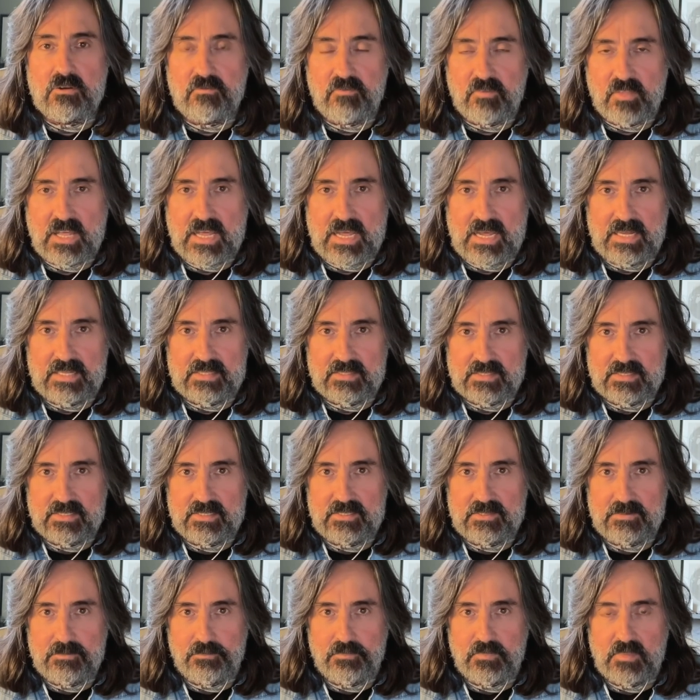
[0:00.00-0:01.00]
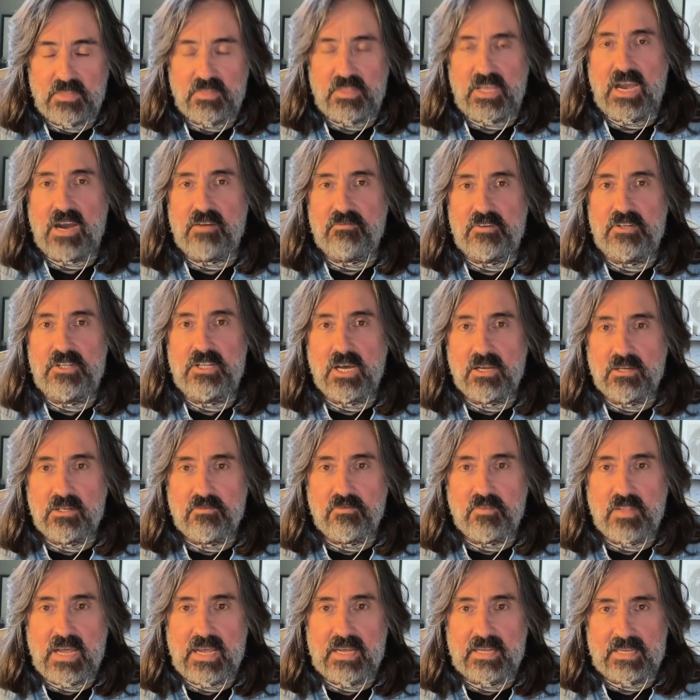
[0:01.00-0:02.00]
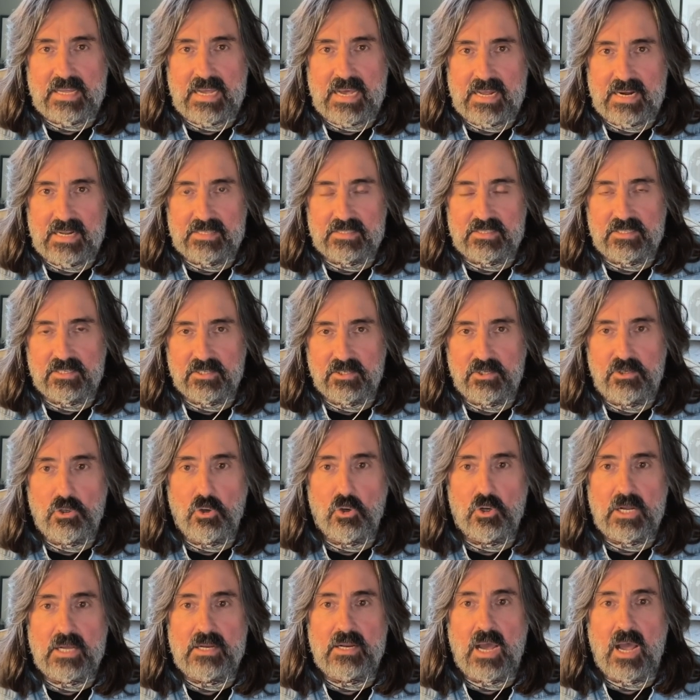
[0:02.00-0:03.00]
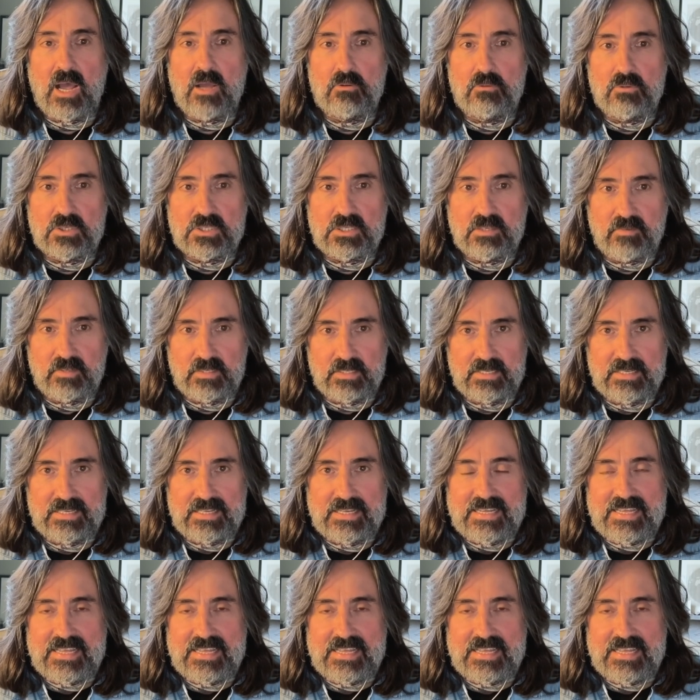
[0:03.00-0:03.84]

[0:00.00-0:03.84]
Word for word: of that. They have none of that character, not an ounce of it.